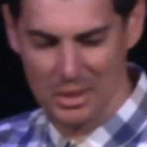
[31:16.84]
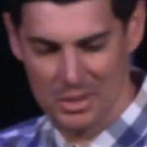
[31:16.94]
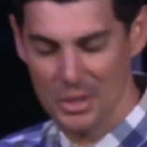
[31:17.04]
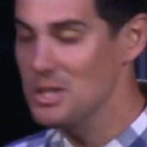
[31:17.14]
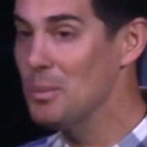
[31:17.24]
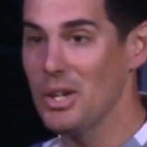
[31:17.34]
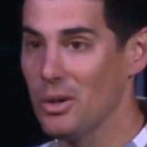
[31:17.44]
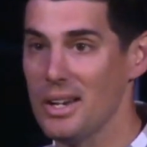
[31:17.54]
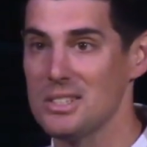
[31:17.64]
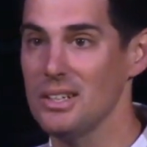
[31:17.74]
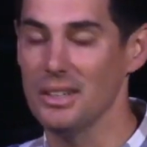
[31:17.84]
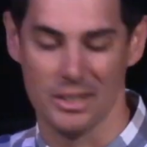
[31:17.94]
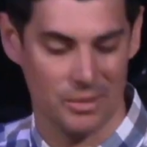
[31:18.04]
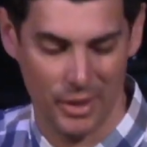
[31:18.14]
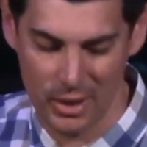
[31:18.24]
So this is going to be a great
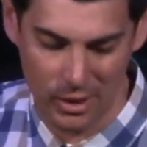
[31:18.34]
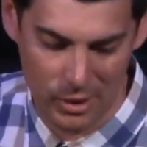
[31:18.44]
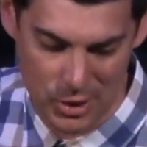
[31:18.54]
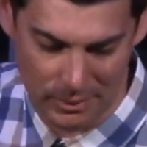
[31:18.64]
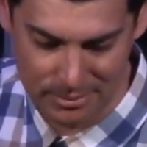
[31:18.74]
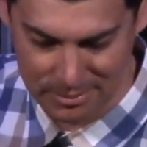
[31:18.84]
series, very encouraging.